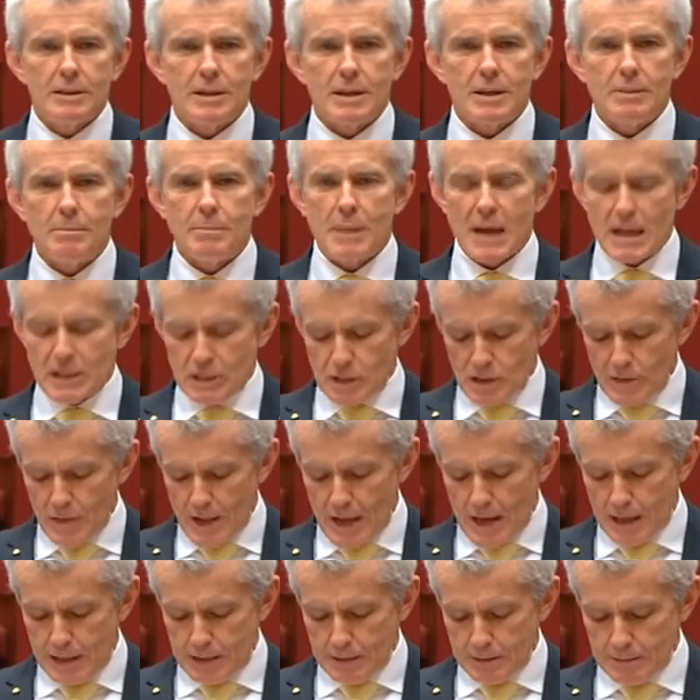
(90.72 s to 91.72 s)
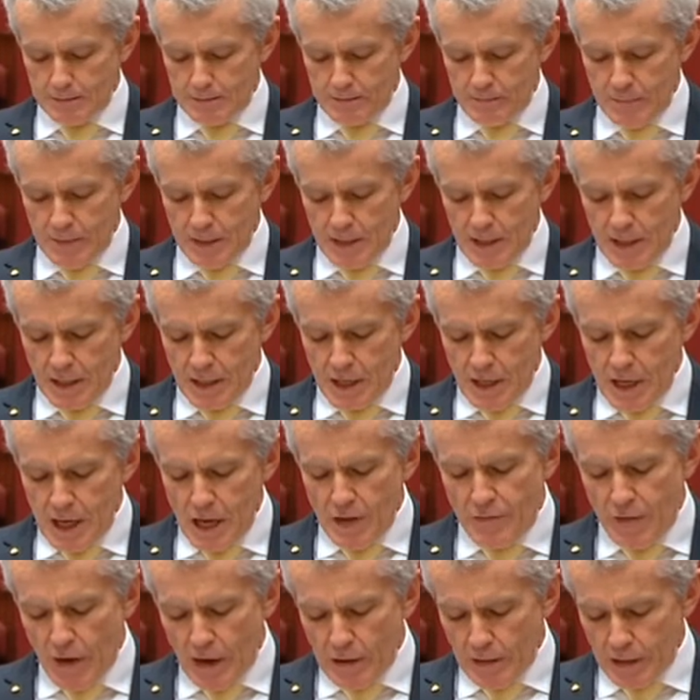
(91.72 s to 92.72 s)
Imagine that.
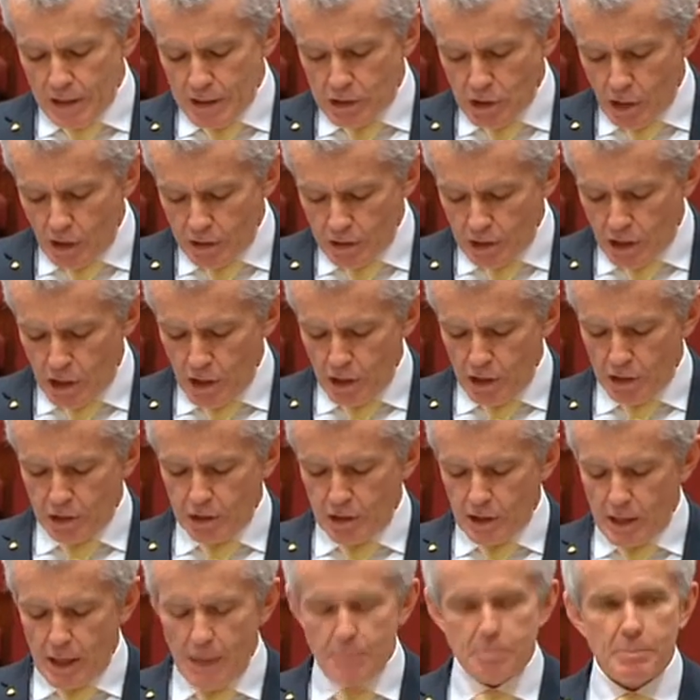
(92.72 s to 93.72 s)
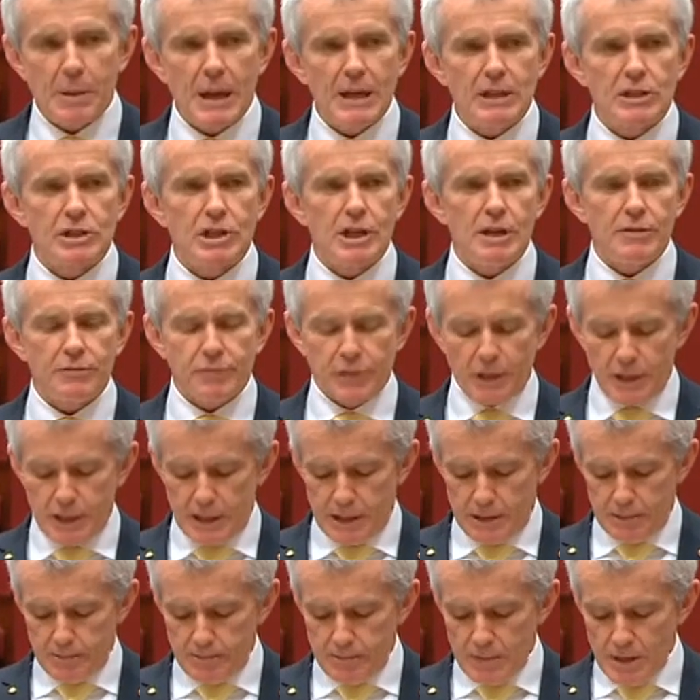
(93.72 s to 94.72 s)
If only John Curtin and Ben
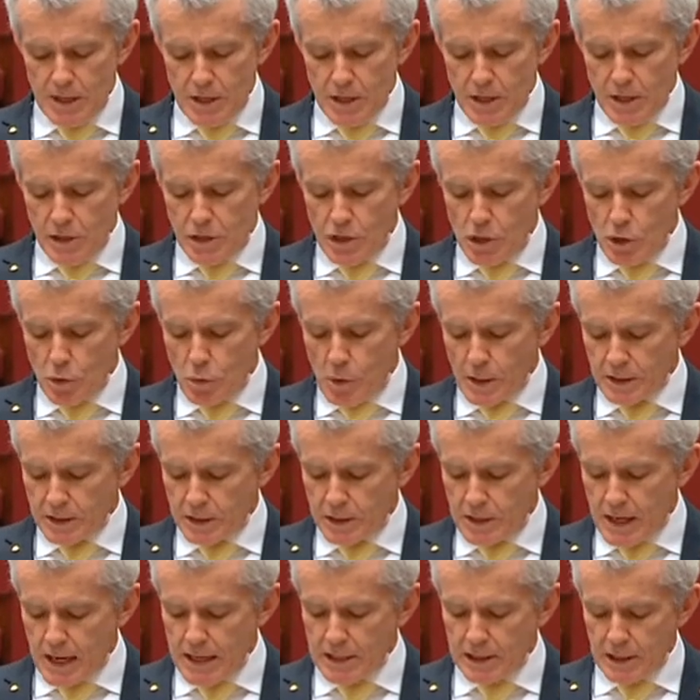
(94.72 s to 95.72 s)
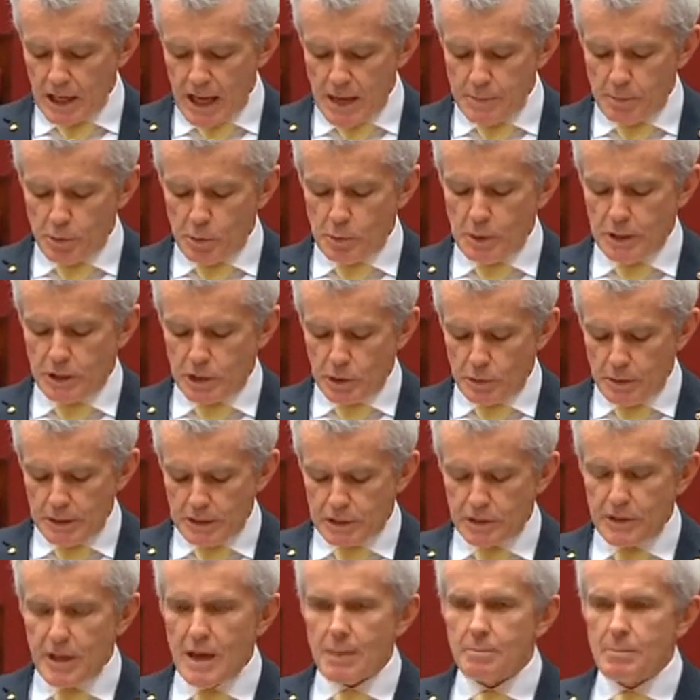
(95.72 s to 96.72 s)
Chifley knew what today's Labor were doing
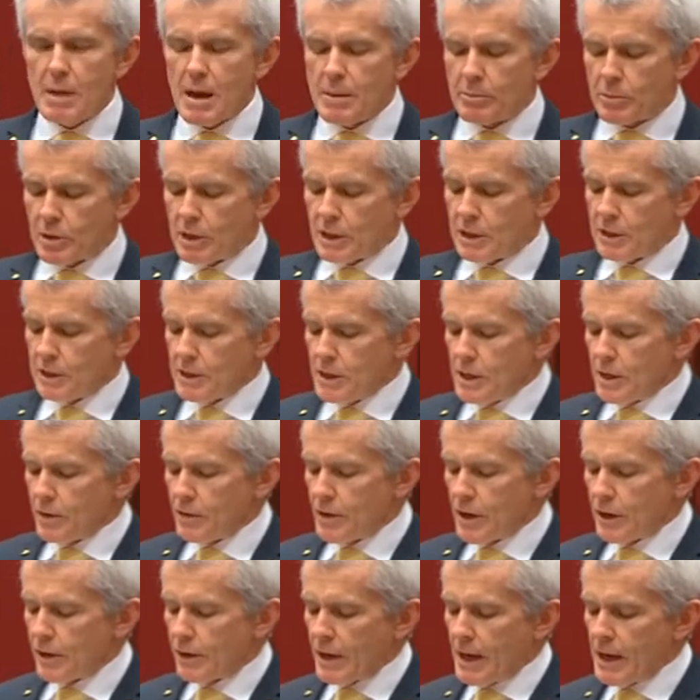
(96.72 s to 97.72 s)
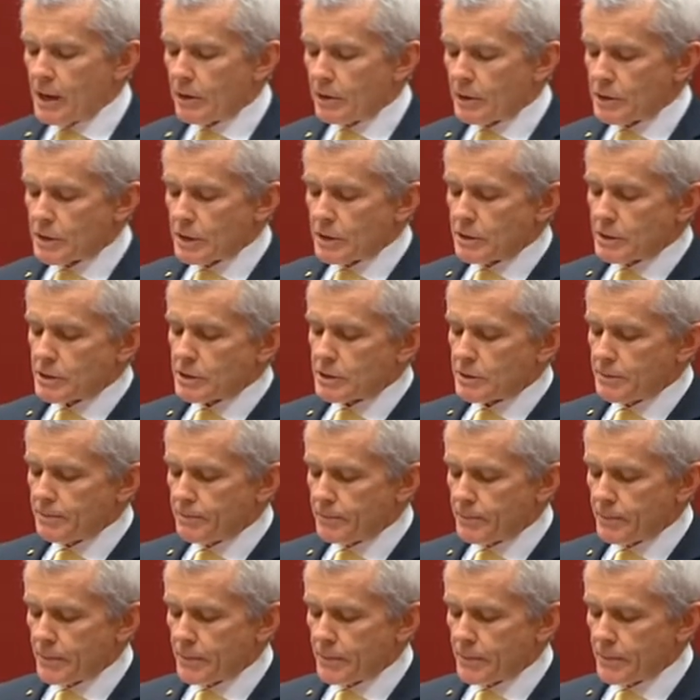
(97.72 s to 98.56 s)
to their memory, their inheritance.